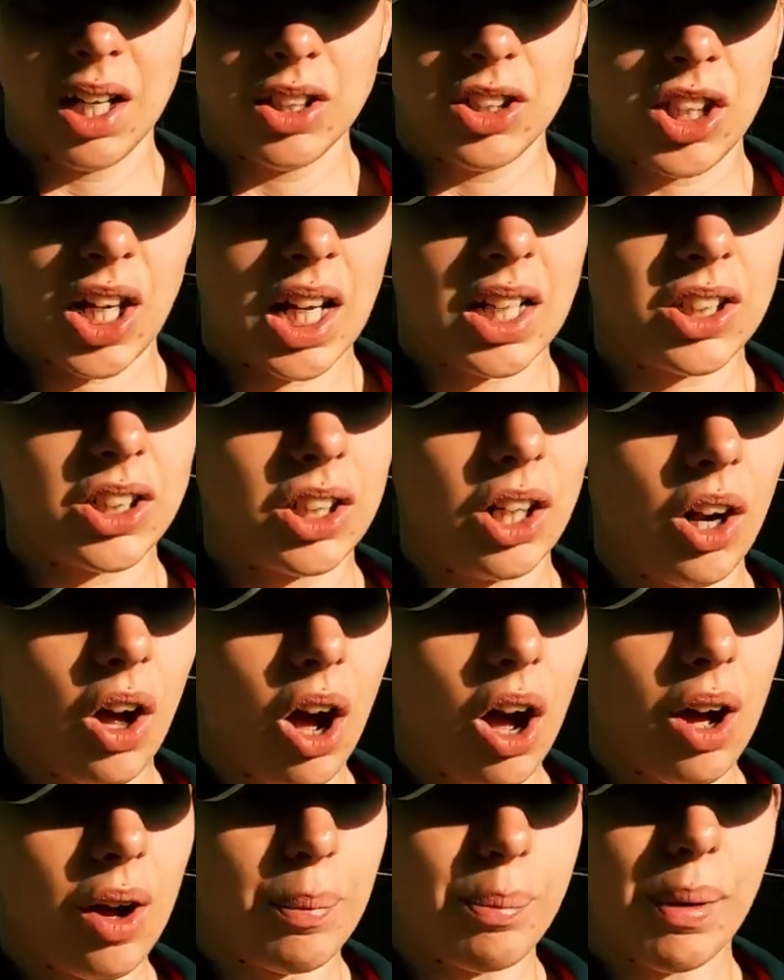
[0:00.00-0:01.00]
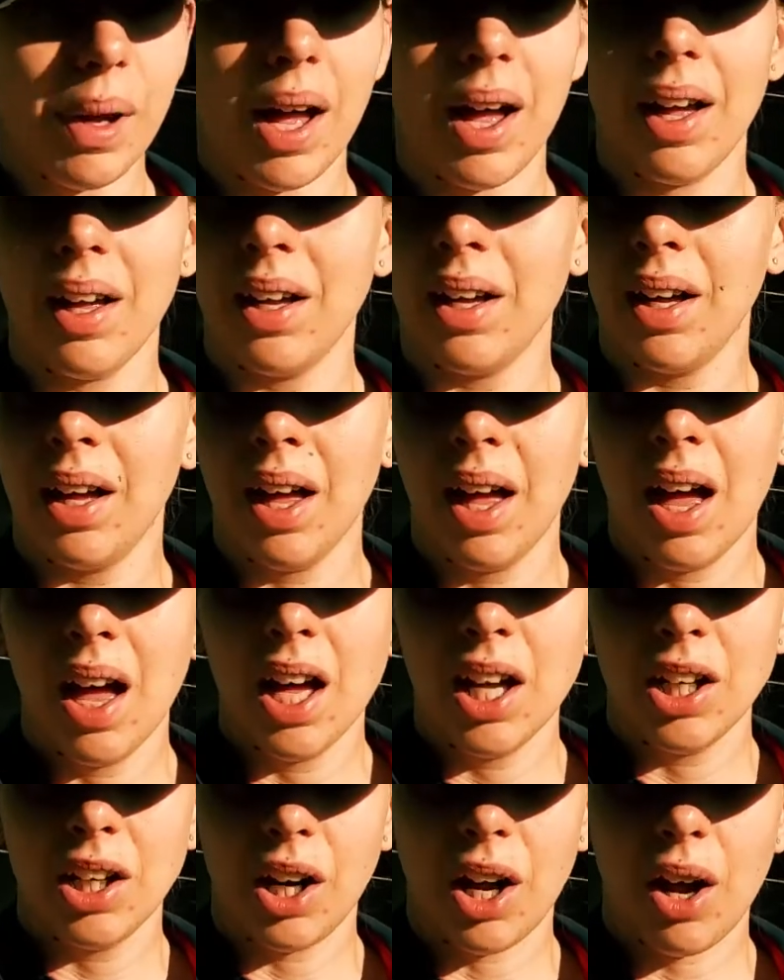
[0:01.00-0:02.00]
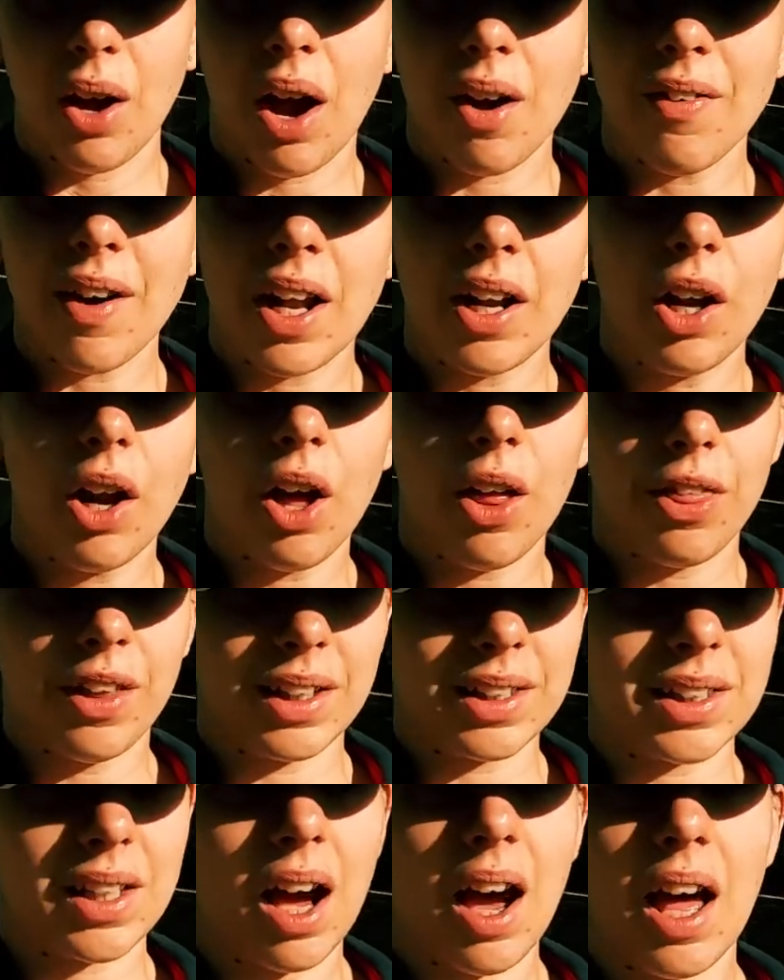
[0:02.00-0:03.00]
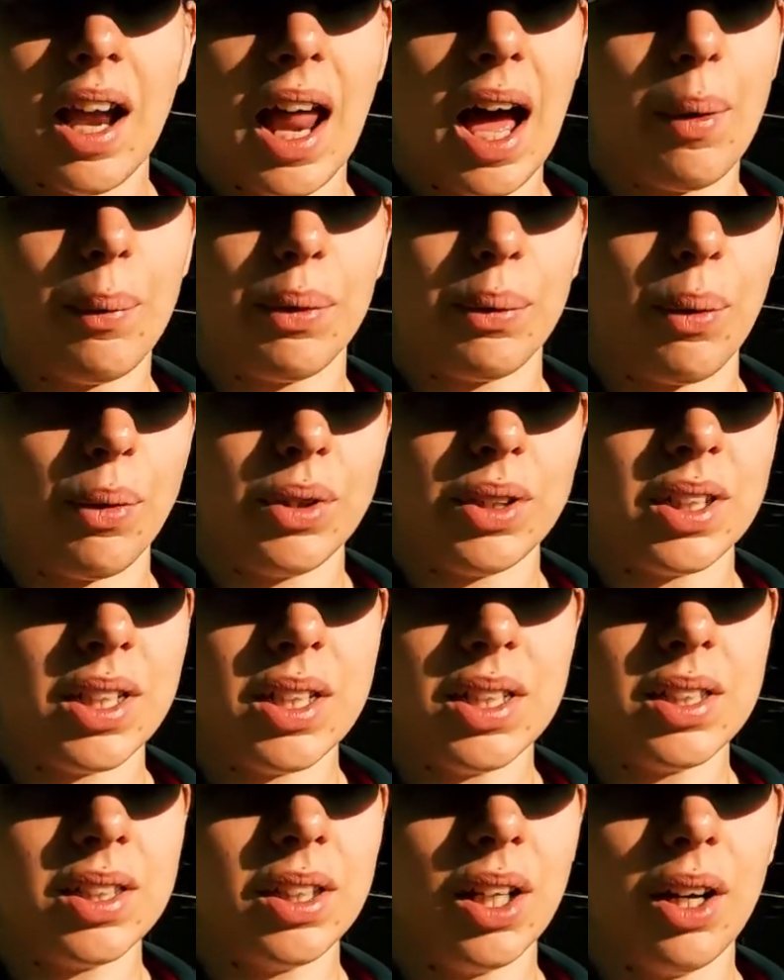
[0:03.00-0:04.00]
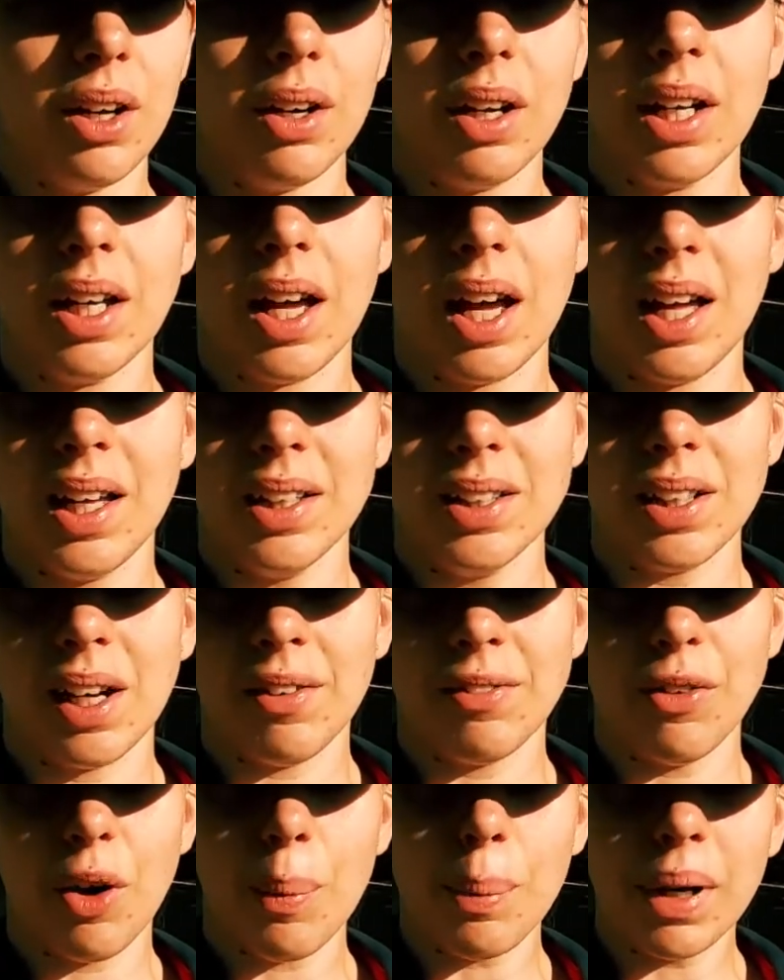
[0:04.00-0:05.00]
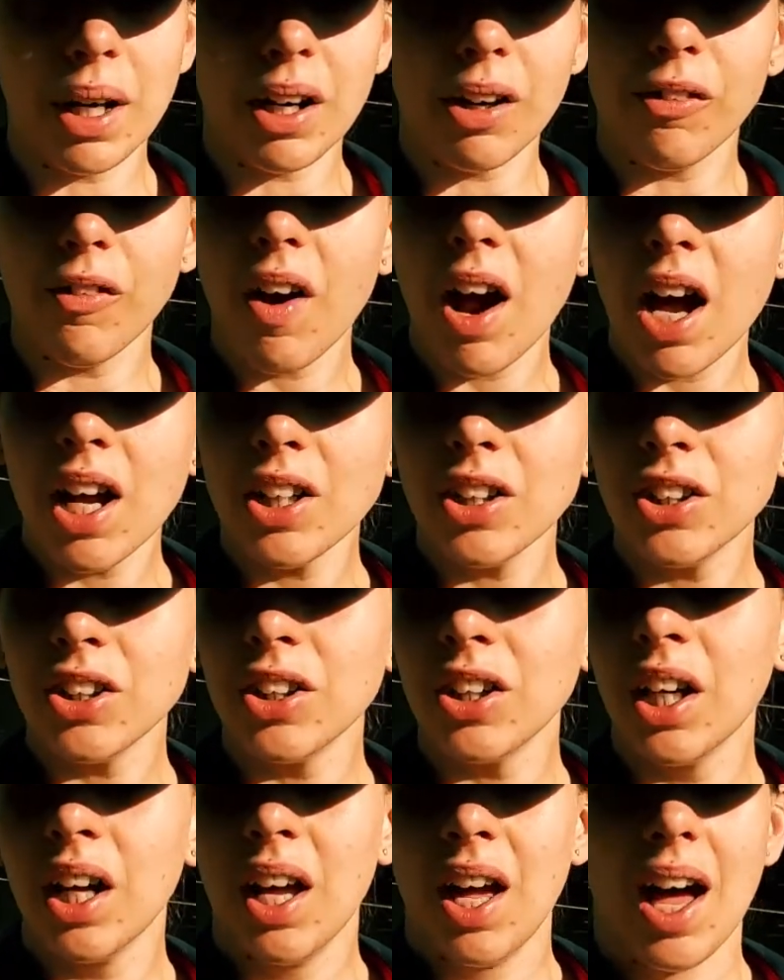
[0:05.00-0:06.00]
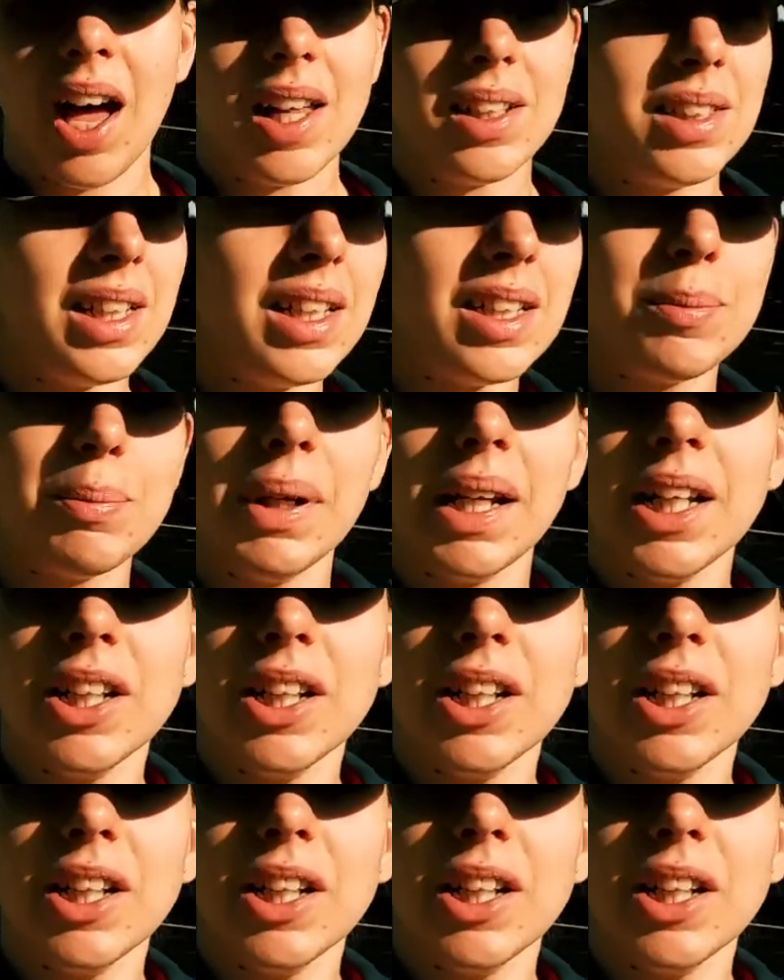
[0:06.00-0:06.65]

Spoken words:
changed a lot, but you know, I've had a lot of things to iron out with Qantas, so I've not been in a rush. Azida's been